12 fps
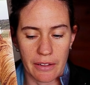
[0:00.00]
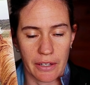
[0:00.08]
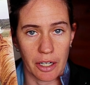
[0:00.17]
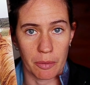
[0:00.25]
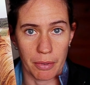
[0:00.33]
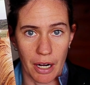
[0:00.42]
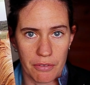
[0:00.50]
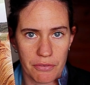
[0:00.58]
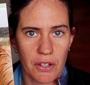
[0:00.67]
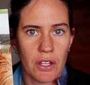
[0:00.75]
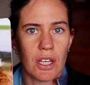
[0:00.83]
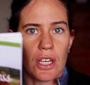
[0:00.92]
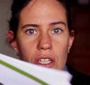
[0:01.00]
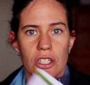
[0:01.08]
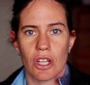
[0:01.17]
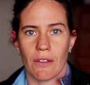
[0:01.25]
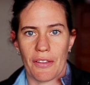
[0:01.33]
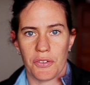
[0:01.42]
Claire Bruff.
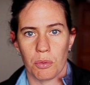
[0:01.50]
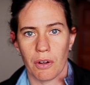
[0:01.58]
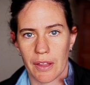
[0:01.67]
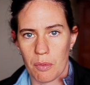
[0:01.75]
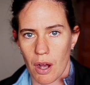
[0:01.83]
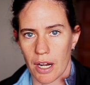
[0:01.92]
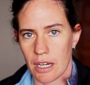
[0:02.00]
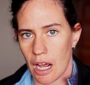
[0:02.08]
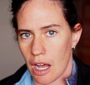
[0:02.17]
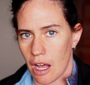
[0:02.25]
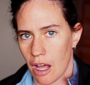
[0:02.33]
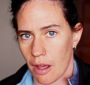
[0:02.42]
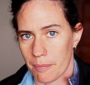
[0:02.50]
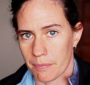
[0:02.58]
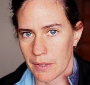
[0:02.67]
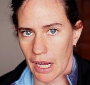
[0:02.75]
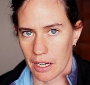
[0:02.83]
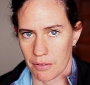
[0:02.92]
So that's really what
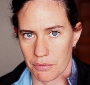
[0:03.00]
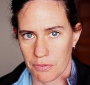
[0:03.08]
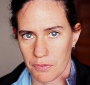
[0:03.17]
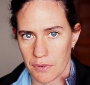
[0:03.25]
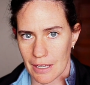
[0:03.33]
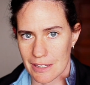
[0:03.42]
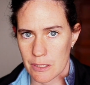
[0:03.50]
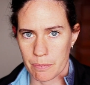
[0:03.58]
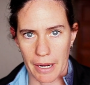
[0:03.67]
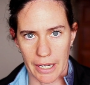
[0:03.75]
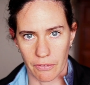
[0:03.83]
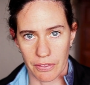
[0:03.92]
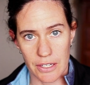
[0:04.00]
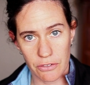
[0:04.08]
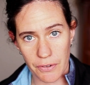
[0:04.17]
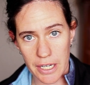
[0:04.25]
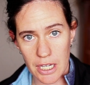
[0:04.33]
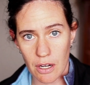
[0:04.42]
kind of inspired this
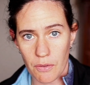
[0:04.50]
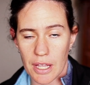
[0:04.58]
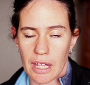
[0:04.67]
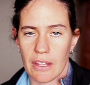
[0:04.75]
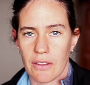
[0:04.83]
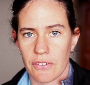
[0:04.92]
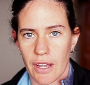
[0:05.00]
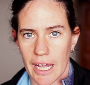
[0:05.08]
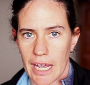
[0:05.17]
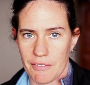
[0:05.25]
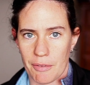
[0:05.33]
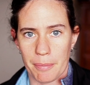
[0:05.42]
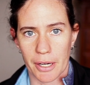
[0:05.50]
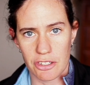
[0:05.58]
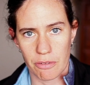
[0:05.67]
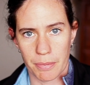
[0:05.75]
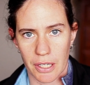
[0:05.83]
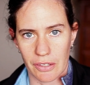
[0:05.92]
video is I have a bunch
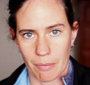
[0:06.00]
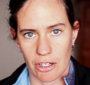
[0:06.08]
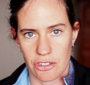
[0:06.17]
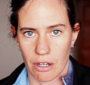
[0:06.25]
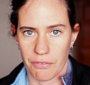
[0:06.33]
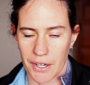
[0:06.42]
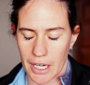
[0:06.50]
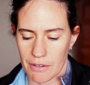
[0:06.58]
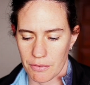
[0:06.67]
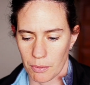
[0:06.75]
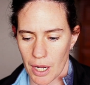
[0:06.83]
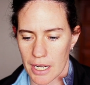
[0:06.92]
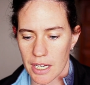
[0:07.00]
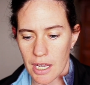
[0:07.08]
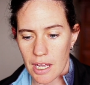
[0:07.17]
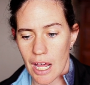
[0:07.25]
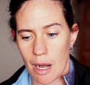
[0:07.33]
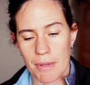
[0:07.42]
of books on my shelf that I haven't read.
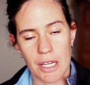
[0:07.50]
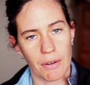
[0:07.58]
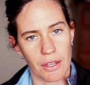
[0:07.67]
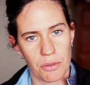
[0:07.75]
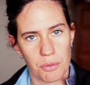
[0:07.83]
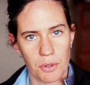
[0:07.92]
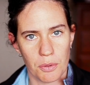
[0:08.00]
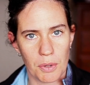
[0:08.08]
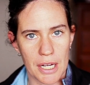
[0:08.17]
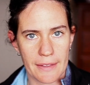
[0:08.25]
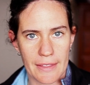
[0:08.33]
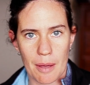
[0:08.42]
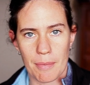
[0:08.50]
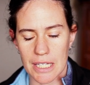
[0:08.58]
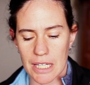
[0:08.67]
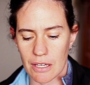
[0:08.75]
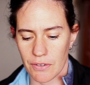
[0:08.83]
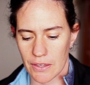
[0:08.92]
I'll be going through, reading them, and
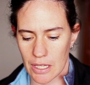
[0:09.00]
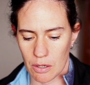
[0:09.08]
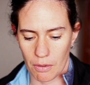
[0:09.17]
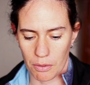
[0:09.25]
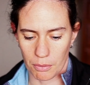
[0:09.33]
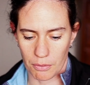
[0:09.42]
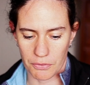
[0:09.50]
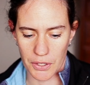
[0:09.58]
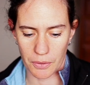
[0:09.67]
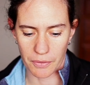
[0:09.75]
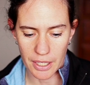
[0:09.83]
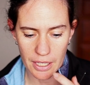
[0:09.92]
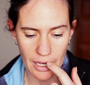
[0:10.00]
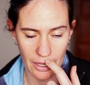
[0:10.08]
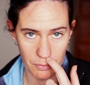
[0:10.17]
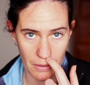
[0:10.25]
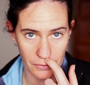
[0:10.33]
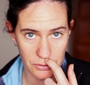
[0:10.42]
giving you the review, as
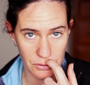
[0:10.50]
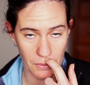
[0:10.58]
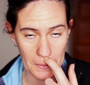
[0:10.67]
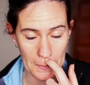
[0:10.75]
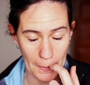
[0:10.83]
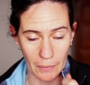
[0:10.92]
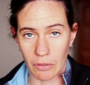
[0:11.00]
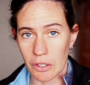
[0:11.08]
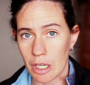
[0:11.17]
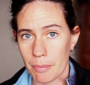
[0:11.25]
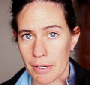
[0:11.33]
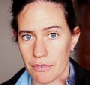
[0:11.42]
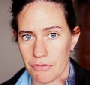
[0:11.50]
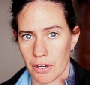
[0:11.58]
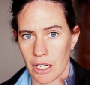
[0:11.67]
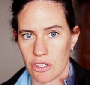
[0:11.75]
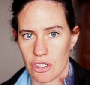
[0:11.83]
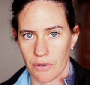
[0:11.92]
well as showing you a little bit of
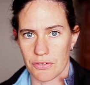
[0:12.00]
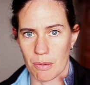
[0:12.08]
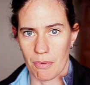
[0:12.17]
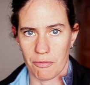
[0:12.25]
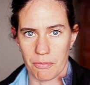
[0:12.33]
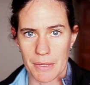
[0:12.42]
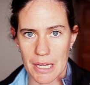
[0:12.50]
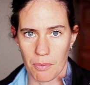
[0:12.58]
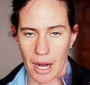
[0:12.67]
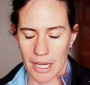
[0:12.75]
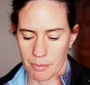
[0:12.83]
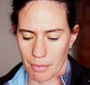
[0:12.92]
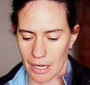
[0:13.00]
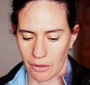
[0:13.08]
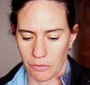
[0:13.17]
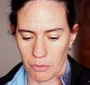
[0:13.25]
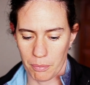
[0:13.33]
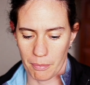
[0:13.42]
footage of some of me riding
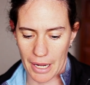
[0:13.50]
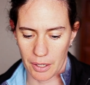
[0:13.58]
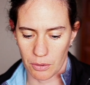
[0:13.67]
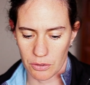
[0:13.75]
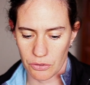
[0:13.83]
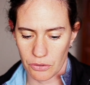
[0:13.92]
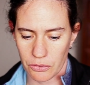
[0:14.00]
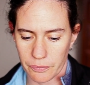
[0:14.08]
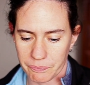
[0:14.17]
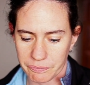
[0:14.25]
bridles with my horses.